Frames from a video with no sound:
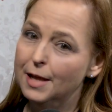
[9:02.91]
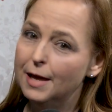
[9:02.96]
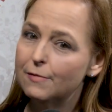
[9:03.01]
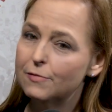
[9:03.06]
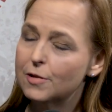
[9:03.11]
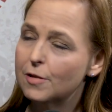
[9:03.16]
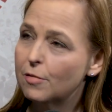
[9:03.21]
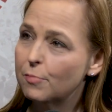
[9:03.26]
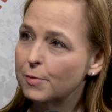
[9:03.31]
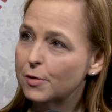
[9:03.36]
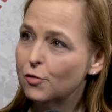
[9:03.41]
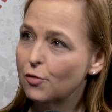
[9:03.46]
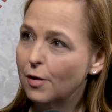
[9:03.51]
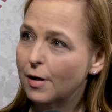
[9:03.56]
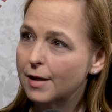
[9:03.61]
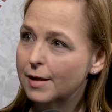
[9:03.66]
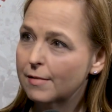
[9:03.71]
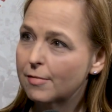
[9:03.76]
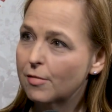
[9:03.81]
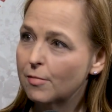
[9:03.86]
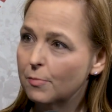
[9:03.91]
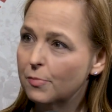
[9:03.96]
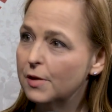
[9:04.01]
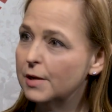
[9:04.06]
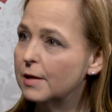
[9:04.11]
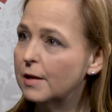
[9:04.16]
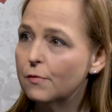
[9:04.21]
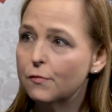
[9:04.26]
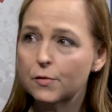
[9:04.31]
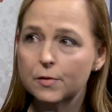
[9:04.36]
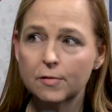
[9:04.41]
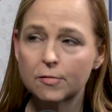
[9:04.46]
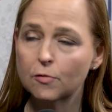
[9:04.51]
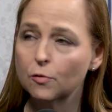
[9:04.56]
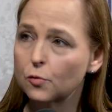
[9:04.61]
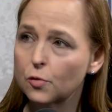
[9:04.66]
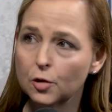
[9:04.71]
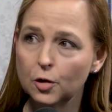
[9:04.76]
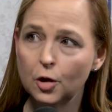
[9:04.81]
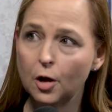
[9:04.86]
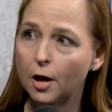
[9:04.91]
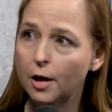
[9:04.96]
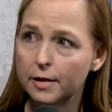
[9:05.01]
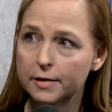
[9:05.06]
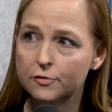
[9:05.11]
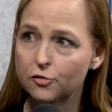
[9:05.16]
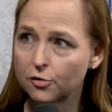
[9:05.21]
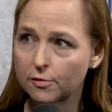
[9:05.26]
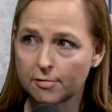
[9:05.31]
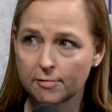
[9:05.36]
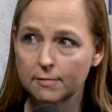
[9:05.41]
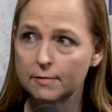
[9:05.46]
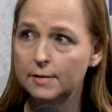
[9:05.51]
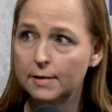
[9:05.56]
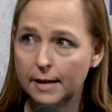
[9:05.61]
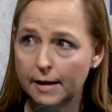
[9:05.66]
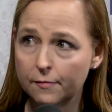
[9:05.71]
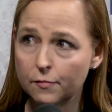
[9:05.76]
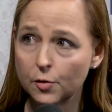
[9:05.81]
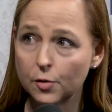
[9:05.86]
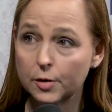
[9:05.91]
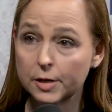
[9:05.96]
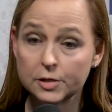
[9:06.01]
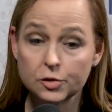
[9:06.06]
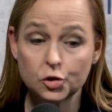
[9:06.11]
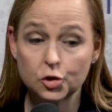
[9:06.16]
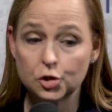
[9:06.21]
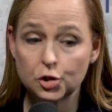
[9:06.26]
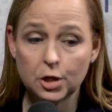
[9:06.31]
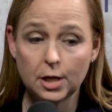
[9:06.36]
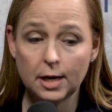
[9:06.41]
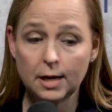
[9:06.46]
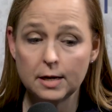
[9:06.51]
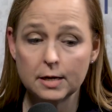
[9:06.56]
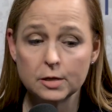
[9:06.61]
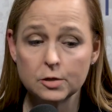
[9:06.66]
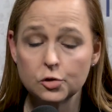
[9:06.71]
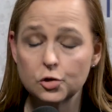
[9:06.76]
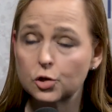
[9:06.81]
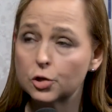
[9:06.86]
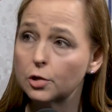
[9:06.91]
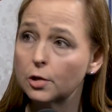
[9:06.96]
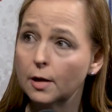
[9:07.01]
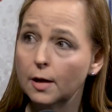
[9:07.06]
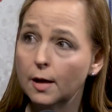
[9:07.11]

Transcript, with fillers: left has been trying something different. So the law just never has changed.